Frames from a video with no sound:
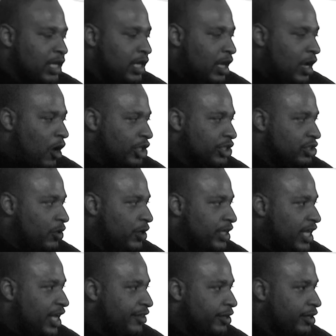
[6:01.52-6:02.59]
Also,
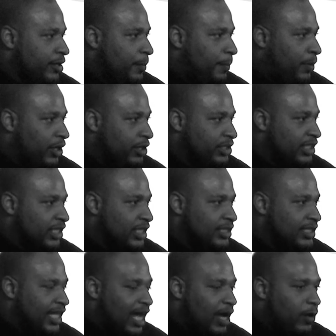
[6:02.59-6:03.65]
another person
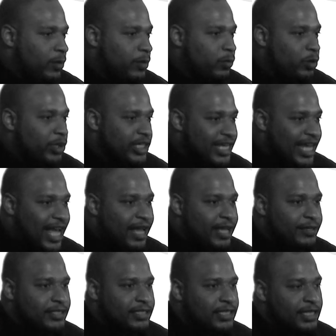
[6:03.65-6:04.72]
that I would
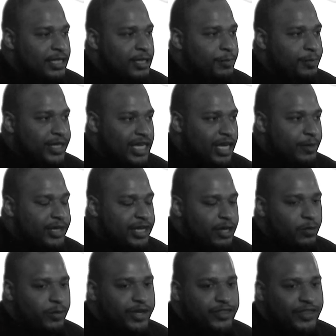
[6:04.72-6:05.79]
not be up
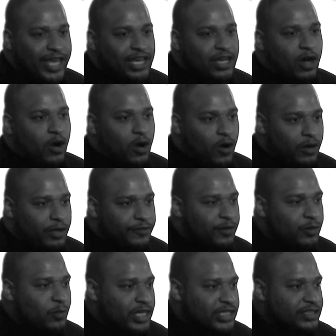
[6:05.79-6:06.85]
here with at all if
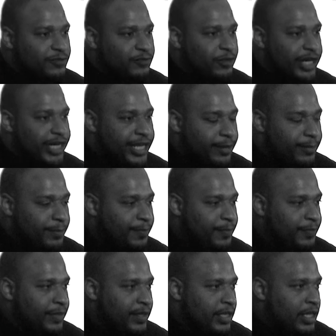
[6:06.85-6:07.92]
it wasn't for him
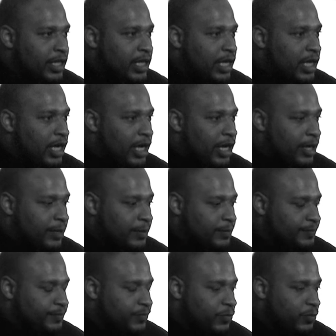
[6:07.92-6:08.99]

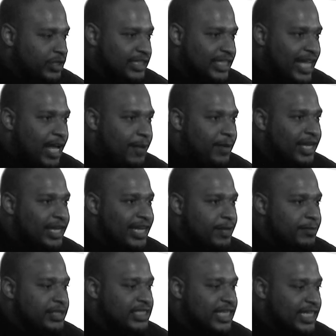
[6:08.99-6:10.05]
was a guy by the
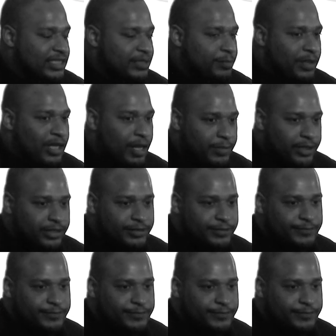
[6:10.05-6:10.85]
name of Jason Plummer.